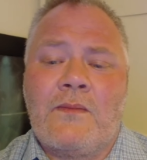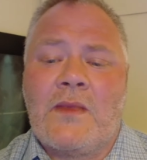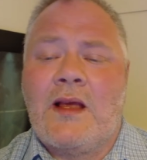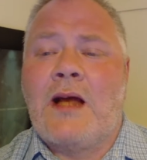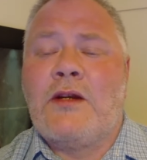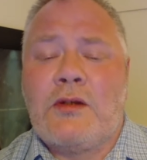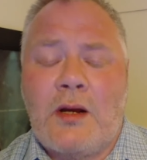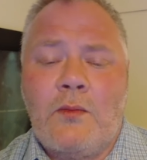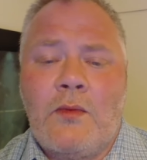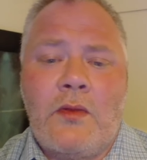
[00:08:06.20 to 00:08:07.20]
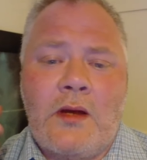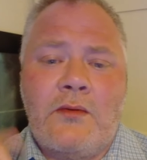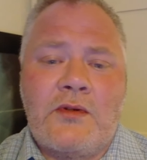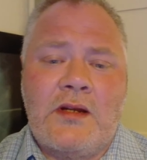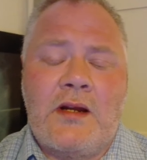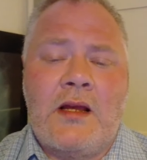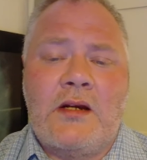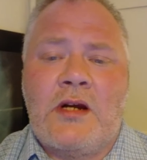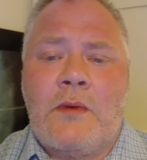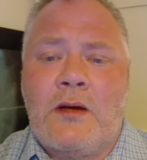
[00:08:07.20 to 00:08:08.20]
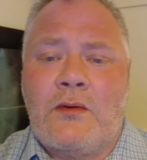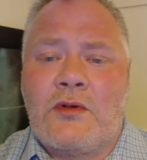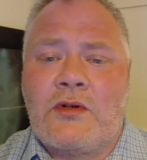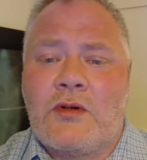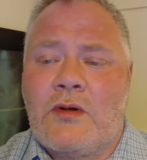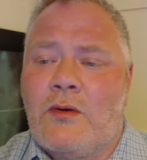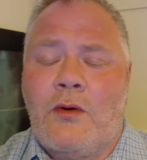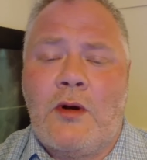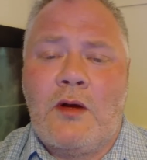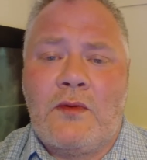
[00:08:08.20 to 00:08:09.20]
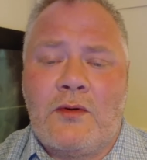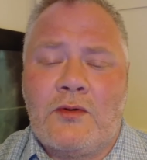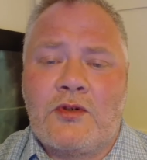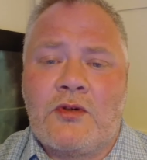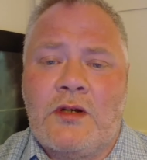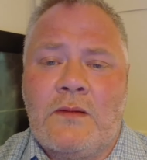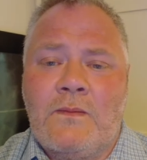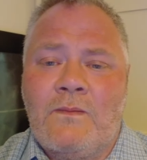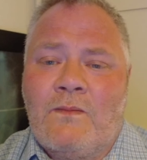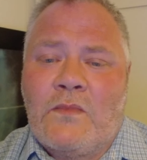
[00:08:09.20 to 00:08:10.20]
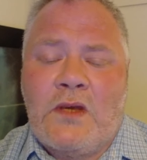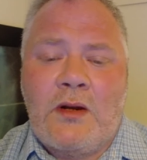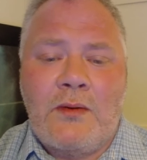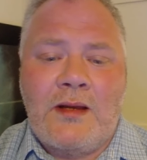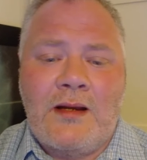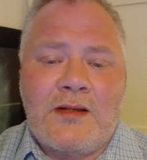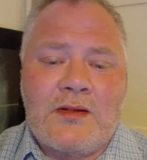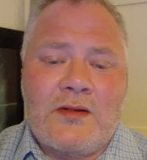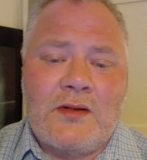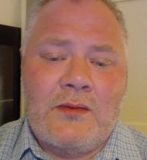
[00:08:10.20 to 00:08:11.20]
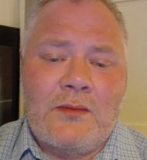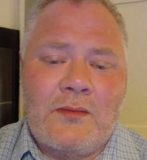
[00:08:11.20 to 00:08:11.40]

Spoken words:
and you don't want those in HMOs all over the country, you know what you need to do?